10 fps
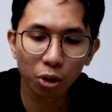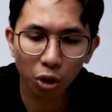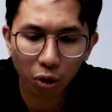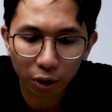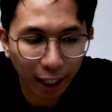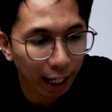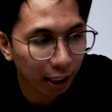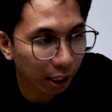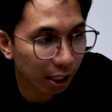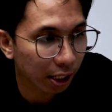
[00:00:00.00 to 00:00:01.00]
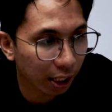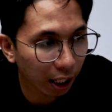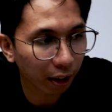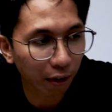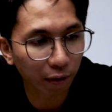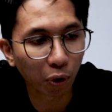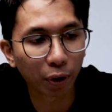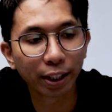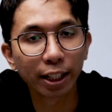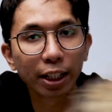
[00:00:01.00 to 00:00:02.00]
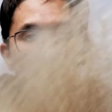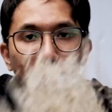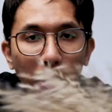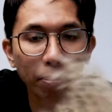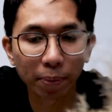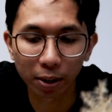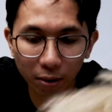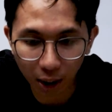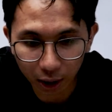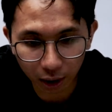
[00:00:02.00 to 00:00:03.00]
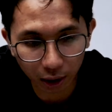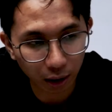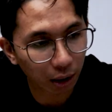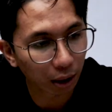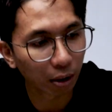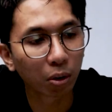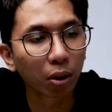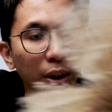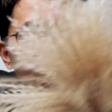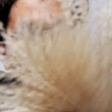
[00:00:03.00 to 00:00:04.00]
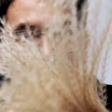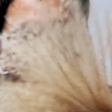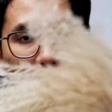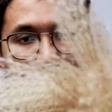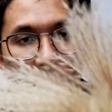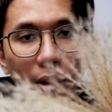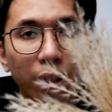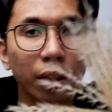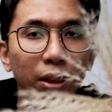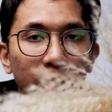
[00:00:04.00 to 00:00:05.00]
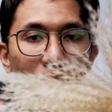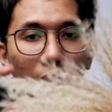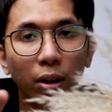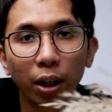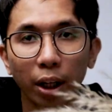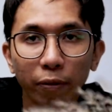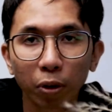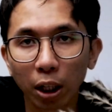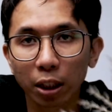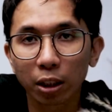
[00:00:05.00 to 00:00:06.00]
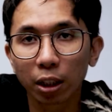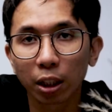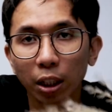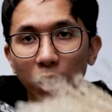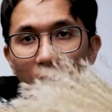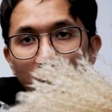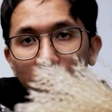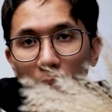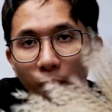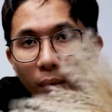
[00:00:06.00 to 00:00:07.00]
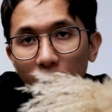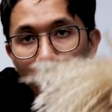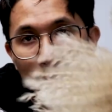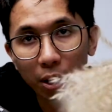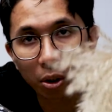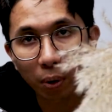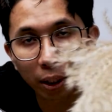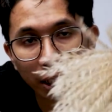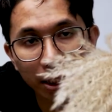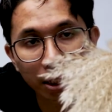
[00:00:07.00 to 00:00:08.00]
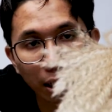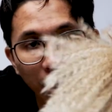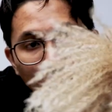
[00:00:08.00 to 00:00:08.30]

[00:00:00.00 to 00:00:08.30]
So that's it for this Pampas Grass. For this alright, if you guys see clearly, this one is